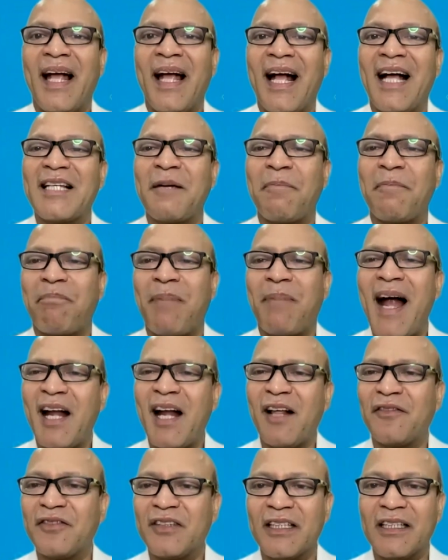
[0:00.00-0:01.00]
As a
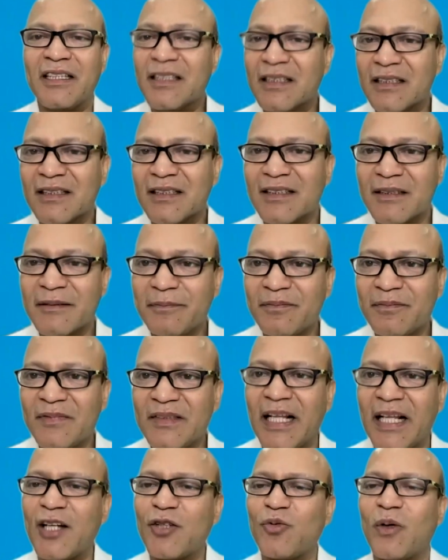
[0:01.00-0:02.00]
part of this,
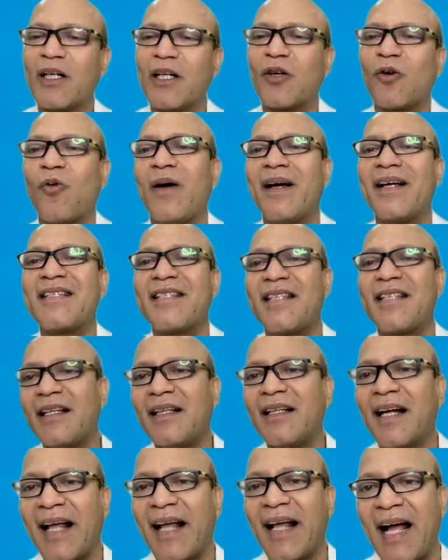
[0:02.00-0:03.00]
there is one
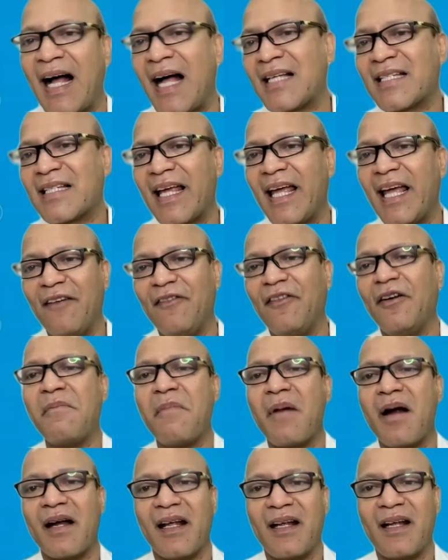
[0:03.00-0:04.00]
question that I ask
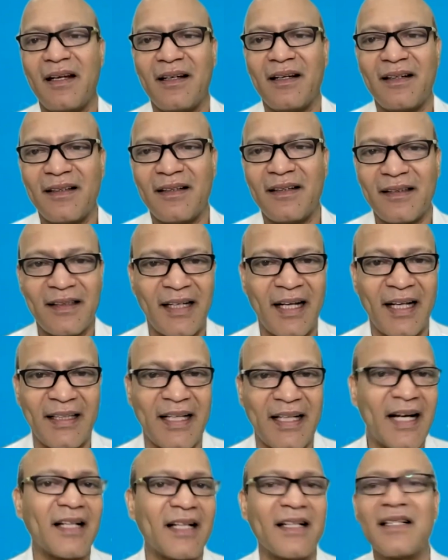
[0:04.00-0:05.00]
everybody,
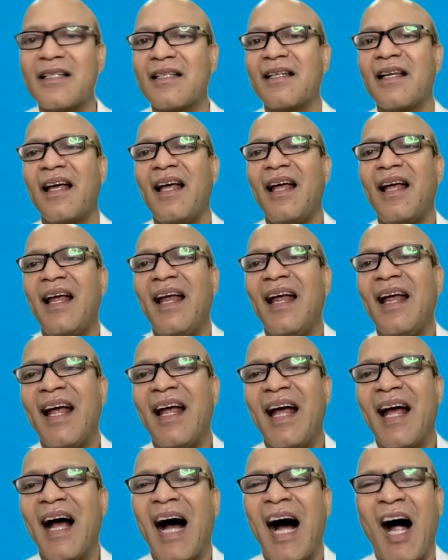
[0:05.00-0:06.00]
and that is,
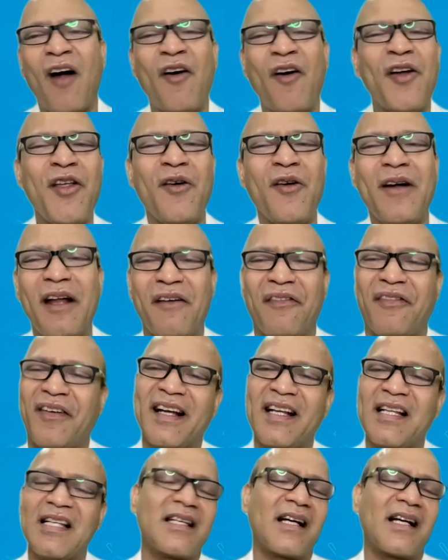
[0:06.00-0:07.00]
how do you
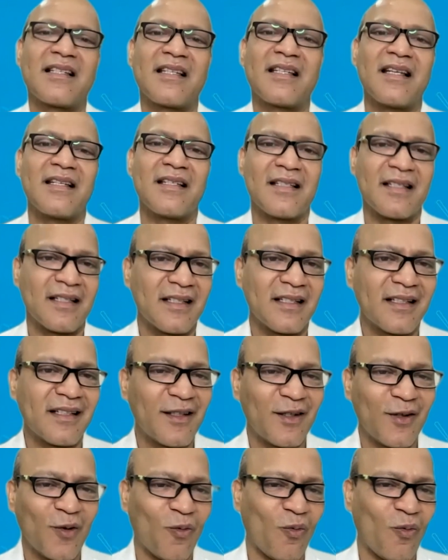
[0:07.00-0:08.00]
define success?
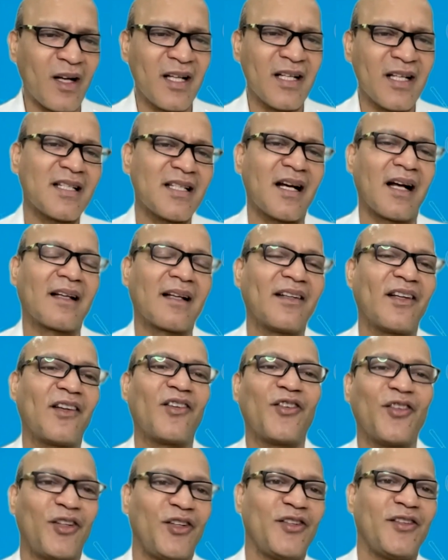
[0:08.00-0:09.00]
What is
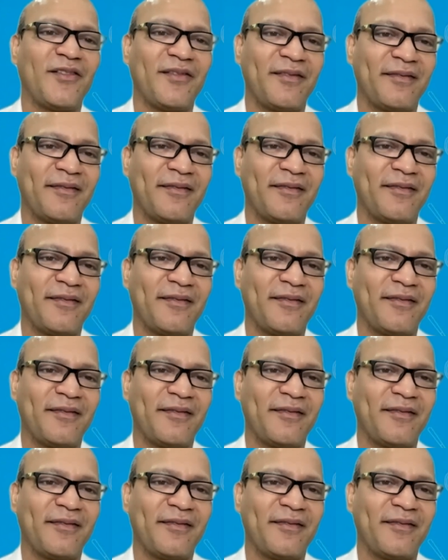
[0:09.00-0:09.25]
success to you?